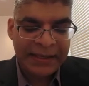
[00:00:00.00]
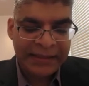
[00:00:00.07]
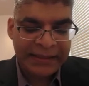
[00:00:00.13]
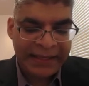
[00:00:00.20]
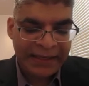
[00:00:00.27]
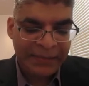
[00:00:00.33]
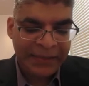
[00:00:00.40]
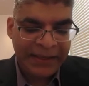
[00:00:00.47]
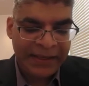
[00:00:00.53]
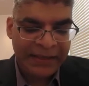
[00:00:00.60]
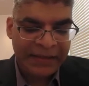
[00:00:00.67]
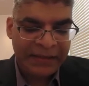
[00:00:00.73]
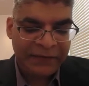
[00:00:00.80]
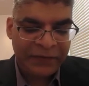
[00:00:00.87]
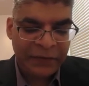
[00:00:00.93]
Then
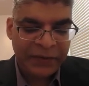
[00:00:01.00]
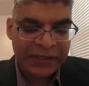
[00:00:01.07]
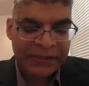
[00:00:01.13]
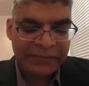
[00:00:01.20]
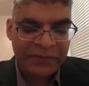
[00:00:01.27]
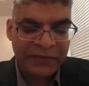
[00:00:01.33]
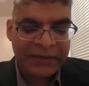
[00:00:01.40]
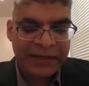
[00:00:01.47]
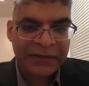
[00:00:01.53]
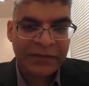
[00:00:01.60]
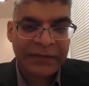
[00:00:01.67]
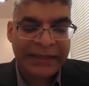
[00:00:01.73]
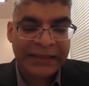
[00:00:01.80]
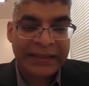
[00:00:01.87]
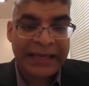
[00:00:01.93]
the focus moved on to
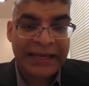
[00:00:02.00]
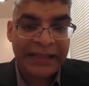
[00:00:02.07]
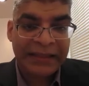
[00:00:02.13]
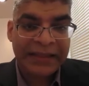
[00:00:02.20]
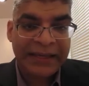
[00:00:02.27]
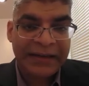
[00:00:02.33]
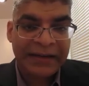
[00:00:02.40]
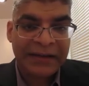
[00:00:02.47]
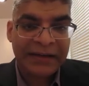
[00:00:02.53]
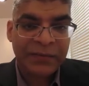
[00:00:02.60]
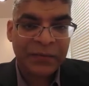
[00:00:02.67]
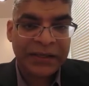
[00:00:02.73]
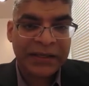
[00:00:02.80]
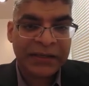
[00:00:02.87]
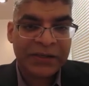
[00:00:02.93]
like the healthcare
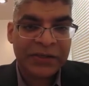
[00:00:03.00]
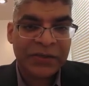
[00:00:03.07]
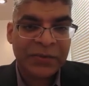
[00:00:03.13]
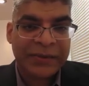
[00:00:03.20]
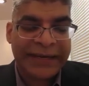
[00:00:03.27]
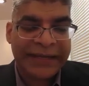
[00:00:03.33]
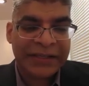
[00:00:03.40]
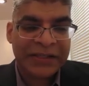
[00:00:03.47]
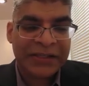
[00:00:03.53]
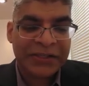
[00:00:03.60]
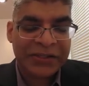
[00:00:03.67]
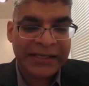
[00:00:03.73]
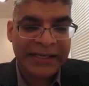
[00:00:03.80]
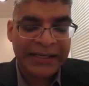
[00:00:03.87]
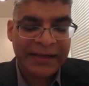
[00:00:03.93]
workers who were actually
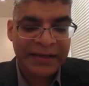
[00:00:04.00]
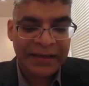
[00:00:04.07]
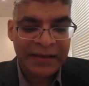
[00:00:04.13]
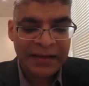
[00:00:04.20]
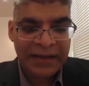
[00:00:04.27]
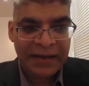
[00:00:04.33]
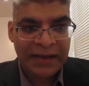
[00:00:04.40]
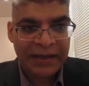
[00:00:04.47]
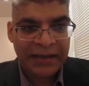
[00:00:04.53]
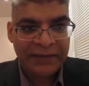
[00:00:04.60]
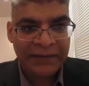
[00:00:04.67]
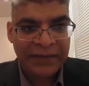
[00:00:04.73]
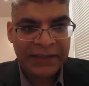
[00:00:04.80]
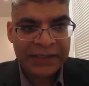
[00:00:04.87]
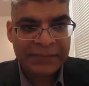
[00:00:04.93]
treating all
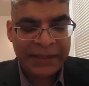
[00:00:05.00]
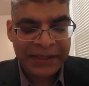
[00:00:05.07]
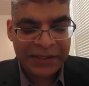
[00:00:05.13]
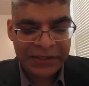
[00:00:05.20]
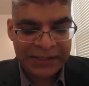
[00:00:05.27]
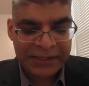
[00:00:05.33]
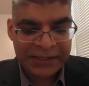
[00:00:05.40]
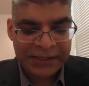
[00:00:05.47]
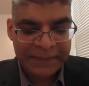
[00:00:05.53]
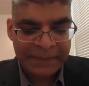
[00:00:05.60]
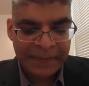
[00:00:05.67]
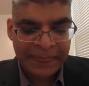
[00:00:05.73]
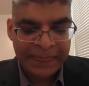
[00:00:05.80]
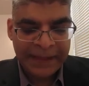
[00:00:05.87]
of these patients.